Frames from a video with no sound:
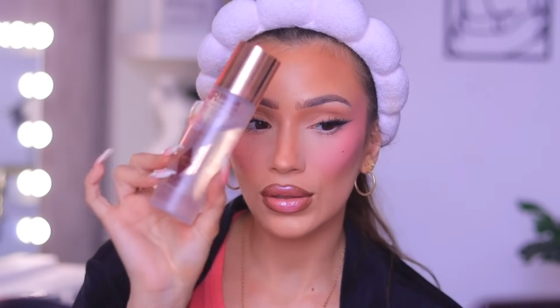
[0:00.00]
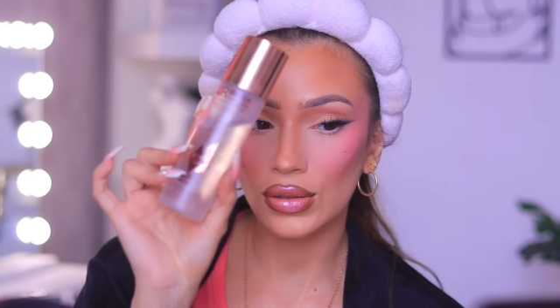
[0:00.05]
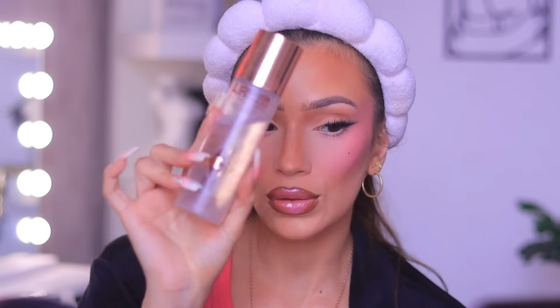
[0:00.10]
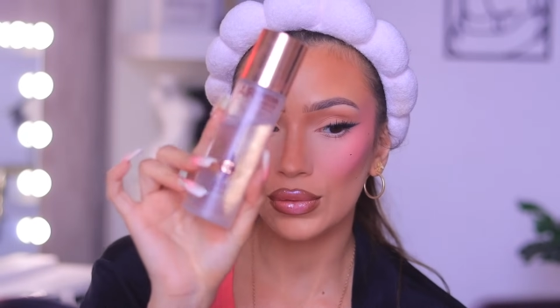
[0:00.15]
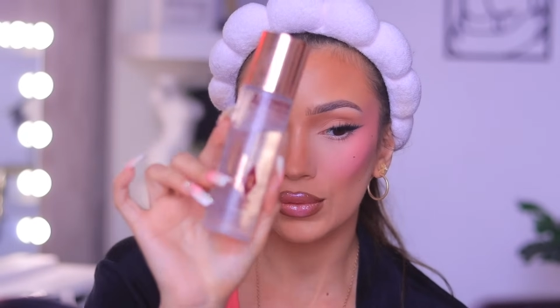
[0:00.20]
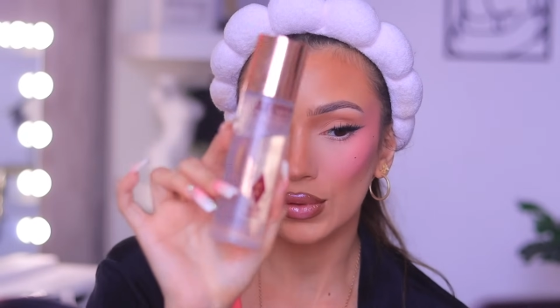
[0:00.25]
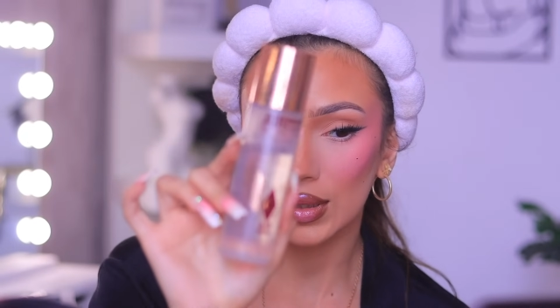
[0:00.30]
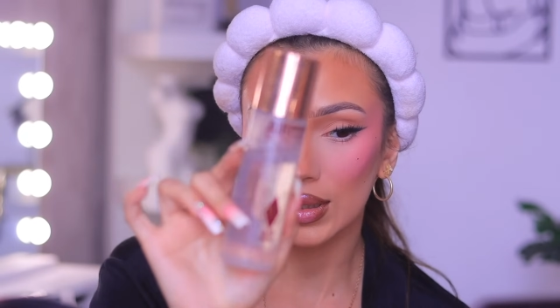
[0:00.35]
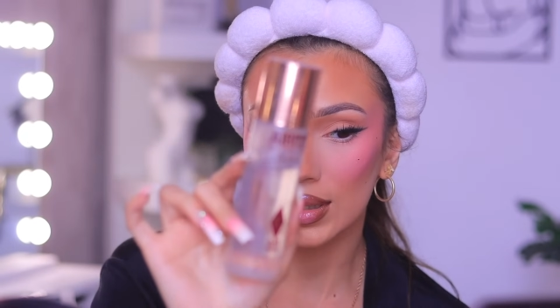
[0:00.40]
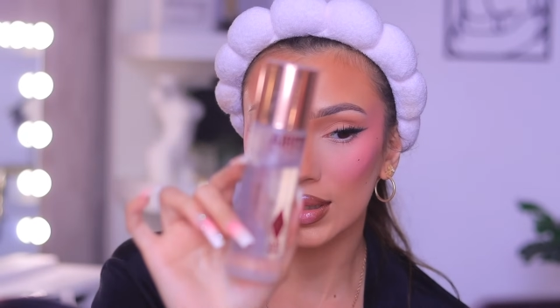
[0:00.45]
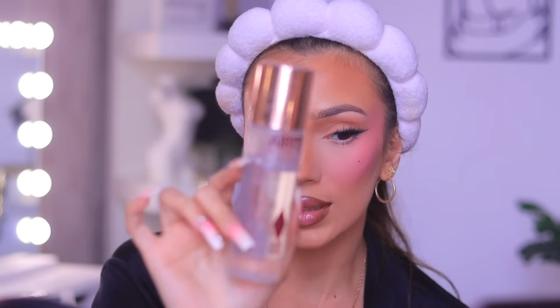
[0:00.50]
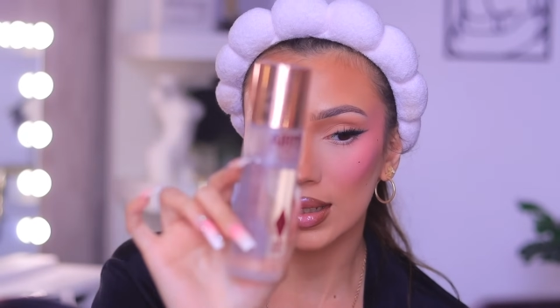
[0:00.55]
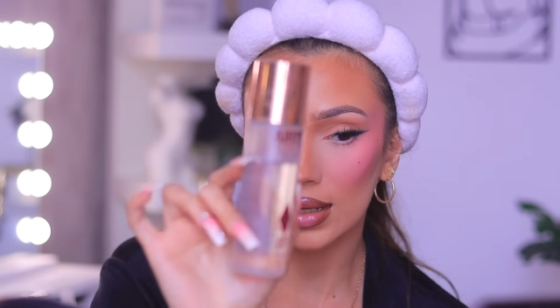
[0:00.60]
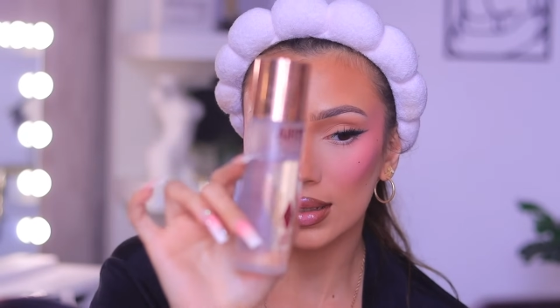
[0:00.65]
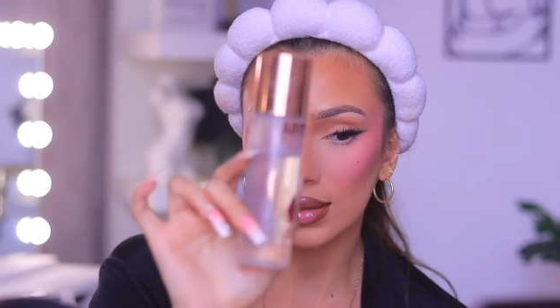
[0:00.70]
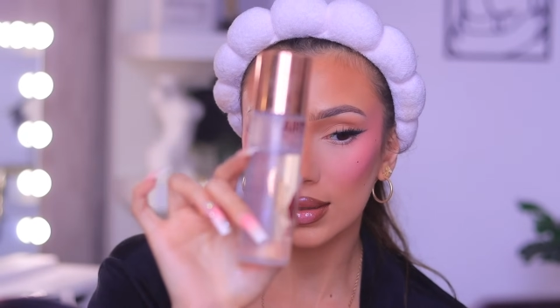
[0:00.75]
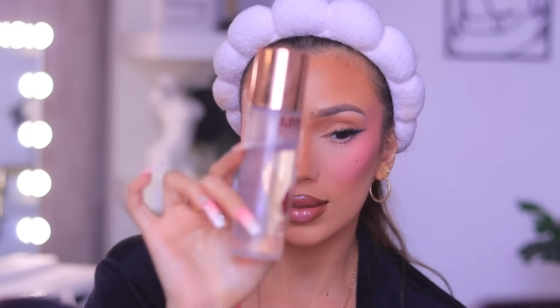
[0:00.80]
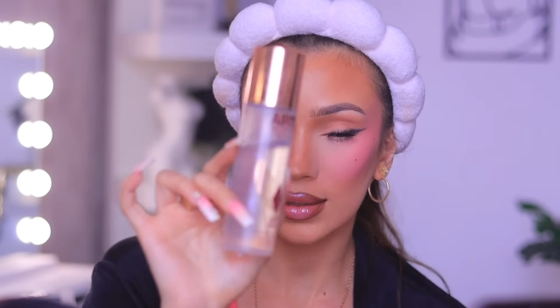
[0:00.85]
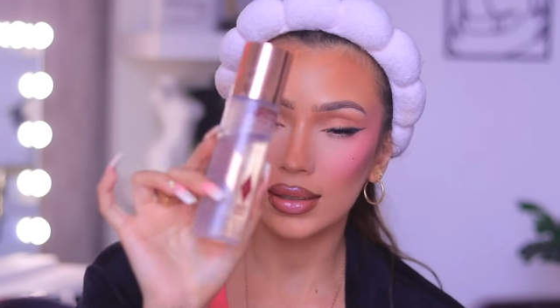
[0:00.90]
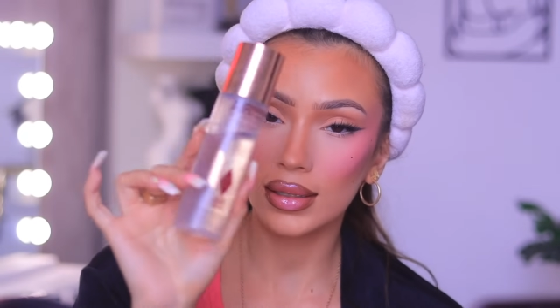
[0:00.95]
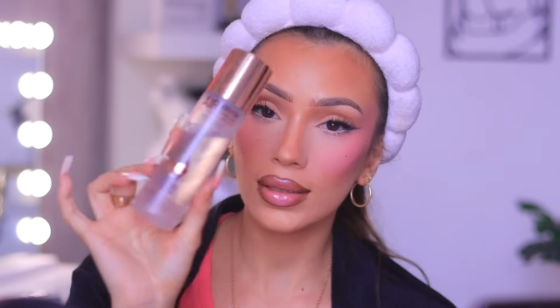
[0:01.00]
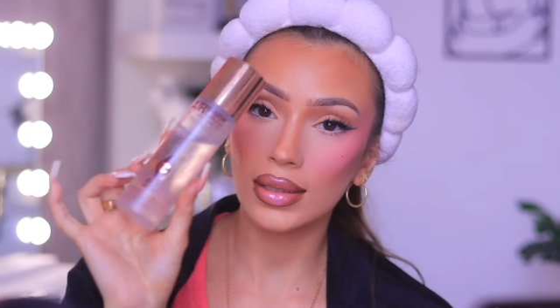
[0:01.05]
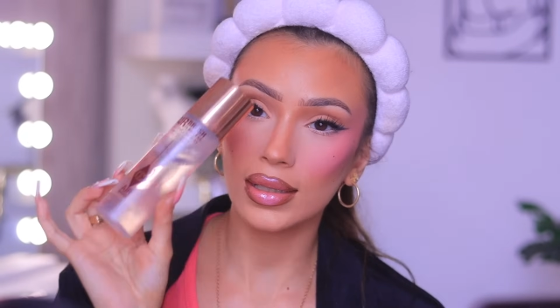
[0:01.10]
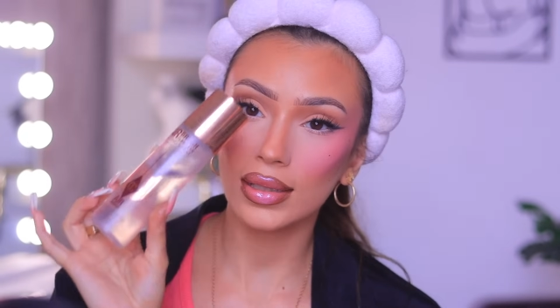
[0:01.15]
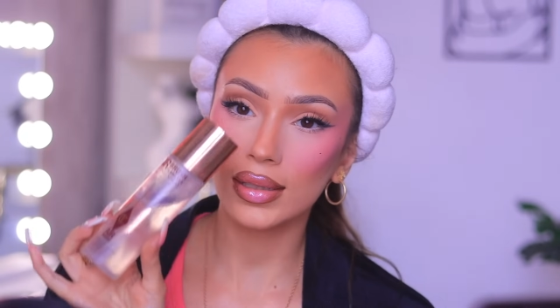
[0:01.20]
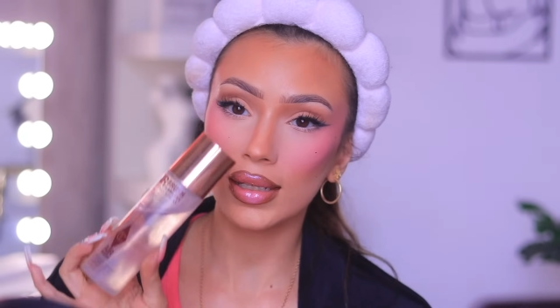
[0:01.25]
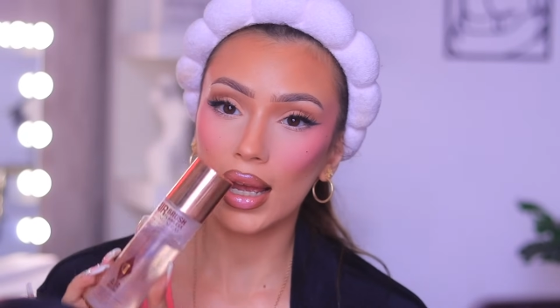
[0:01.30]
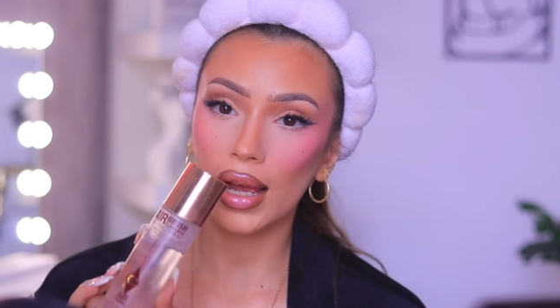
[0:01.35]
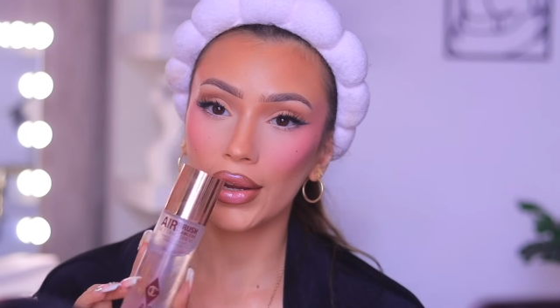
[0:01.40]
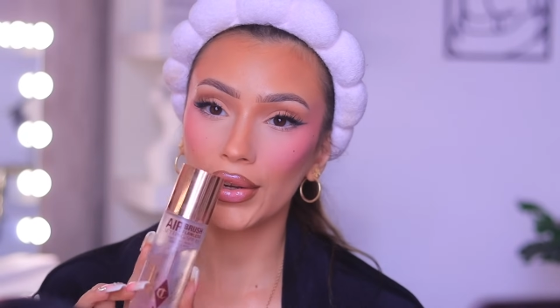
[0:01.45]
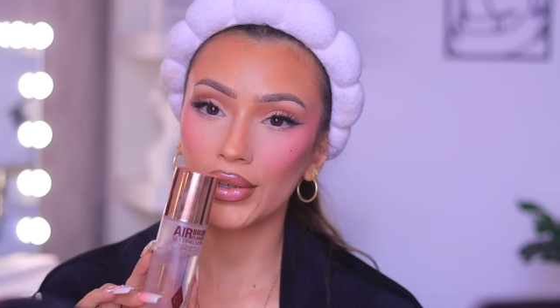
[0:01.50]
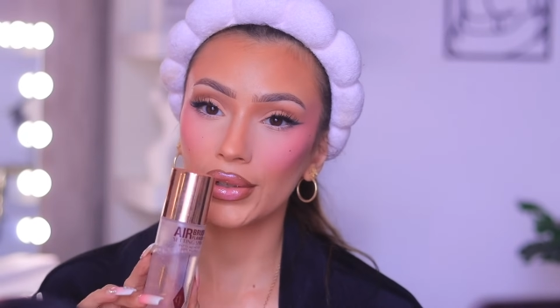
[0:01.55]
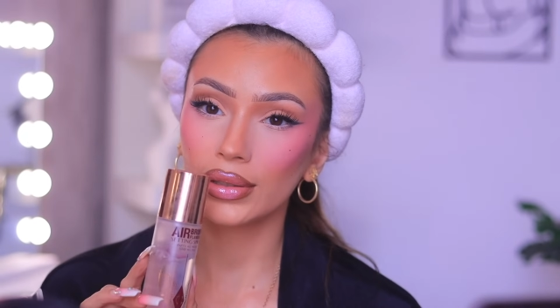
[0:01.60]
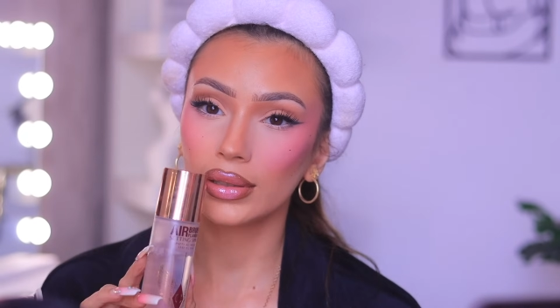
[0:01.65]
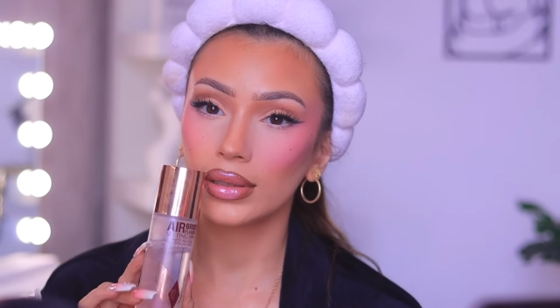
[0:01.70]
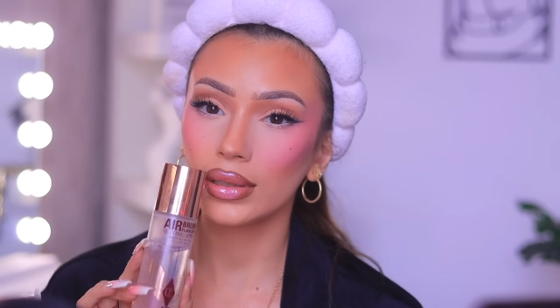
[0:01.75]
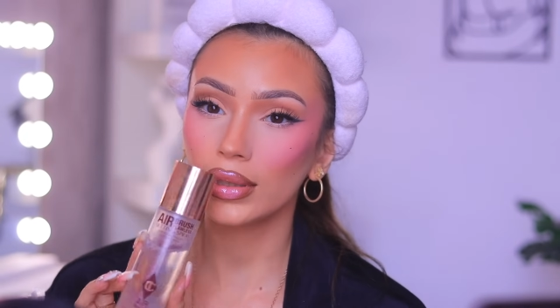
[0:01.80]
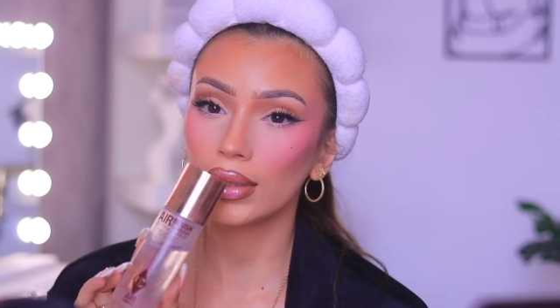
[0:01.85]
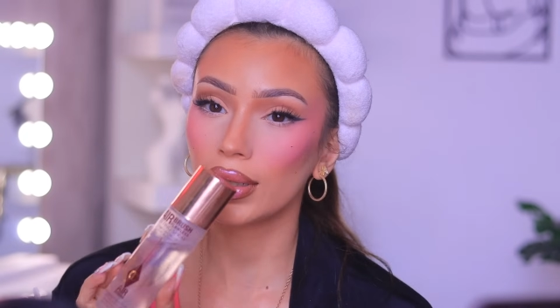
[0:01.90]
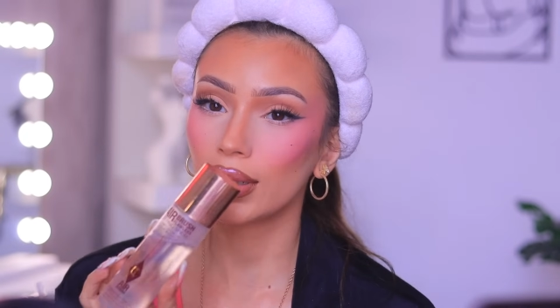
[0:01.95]
to set this entire
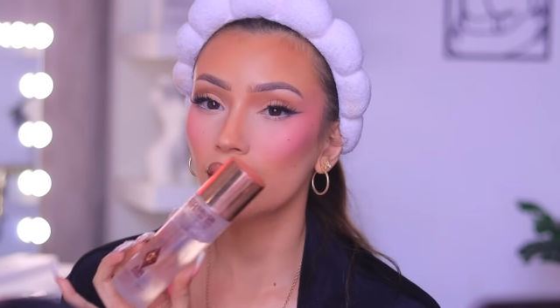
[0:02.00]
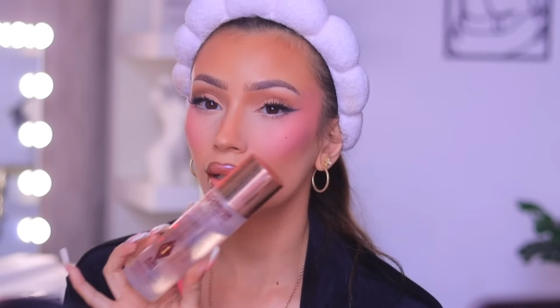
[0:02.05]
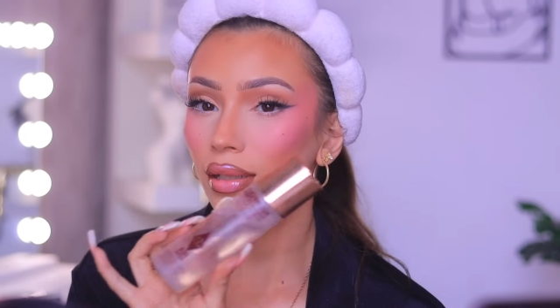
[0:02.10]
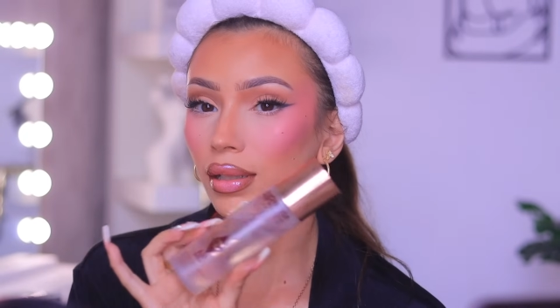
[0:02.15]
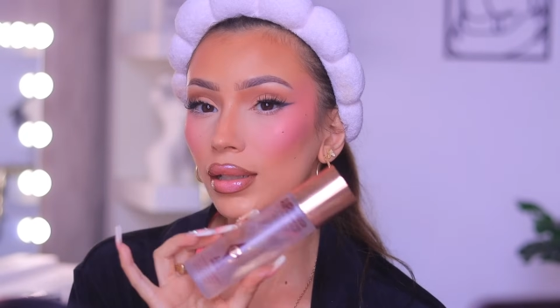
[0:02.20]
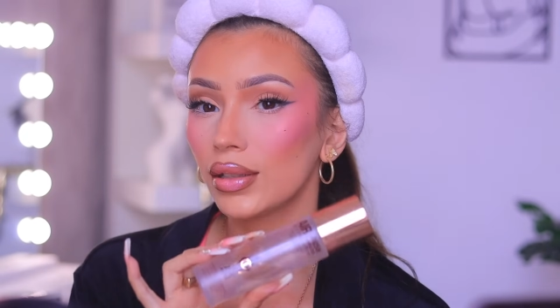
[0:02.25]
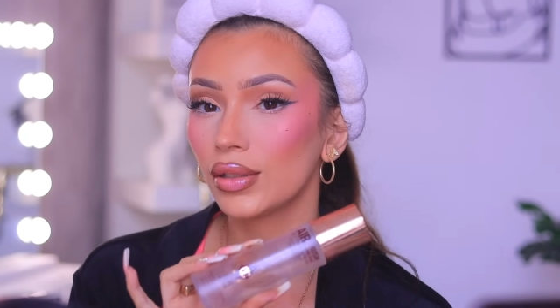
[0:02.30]
look in